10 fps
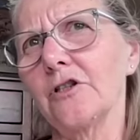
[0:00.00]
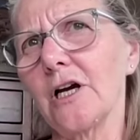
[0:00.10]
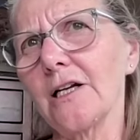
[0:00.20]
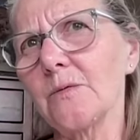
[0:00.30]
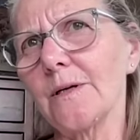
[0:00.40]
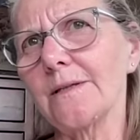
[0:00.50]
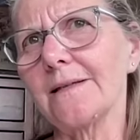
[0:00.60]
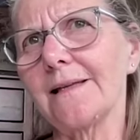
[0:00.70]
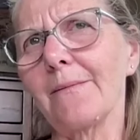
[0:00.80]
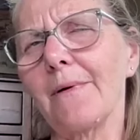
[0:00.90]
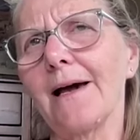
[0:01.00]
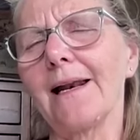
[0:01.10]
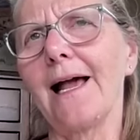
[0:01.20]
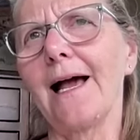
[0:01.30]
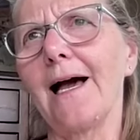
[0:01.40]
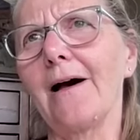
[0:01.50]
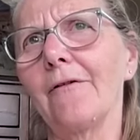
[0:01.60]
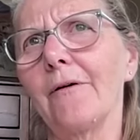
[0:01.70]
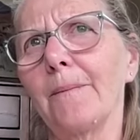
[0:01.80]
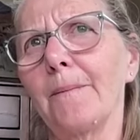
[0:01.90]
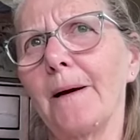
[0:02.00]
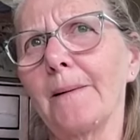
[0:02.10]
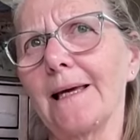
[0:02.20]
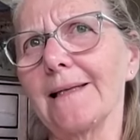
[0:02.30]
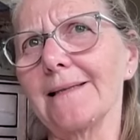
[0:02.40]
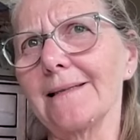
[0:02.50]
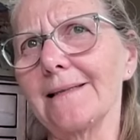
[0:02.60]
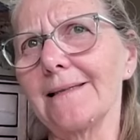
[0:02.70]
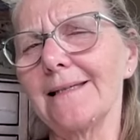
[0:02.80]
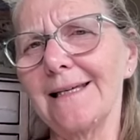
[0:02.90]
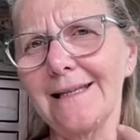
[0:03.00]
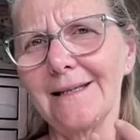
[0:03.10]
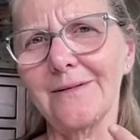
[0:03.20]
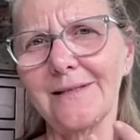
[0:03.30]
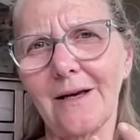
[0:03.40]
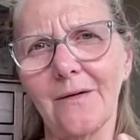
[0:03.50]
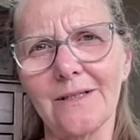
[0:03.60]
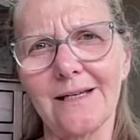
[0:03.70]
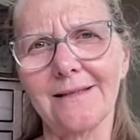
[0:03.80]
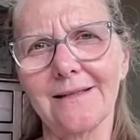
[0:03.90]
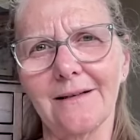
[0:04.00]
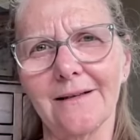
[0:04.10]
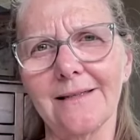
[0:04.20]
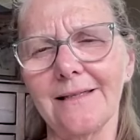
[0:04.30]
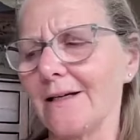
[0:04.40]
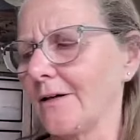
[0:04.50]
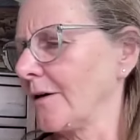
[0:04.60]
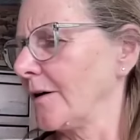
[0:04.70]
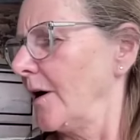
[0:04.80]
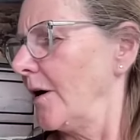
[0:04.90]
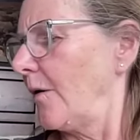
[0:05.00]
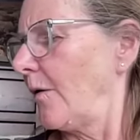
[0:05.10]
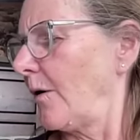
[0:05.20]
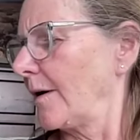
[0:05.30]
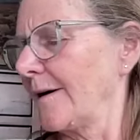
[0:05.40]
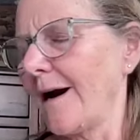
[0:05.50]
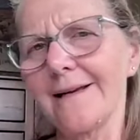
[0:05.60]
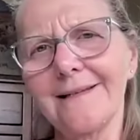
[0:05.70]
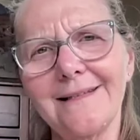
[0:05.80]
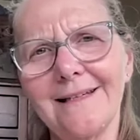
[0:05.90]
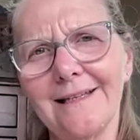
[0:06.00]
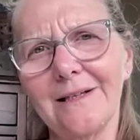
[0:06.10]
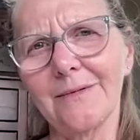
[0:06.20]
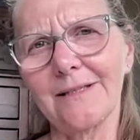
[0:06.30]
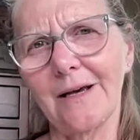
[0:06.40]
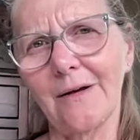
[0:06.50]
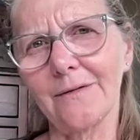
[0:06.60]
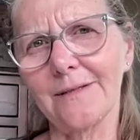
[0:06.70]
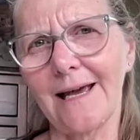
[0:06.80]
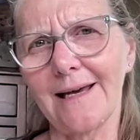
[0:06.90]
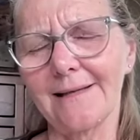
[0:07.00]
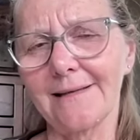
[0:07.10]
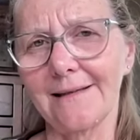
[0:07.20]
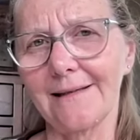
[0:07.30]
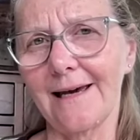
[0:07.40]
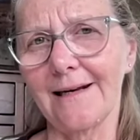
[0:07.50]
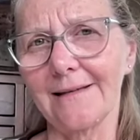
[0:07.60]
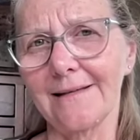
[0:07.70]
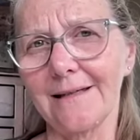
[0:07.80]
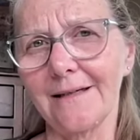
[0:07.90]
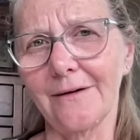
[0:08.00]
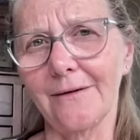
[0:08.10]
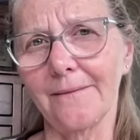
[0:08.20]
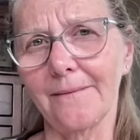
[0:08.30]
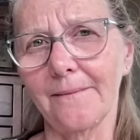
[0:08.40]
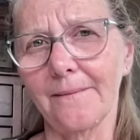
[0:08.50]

judgments that they might have against seeing themselves as still a seeker or not seeing themselves as yet a seer.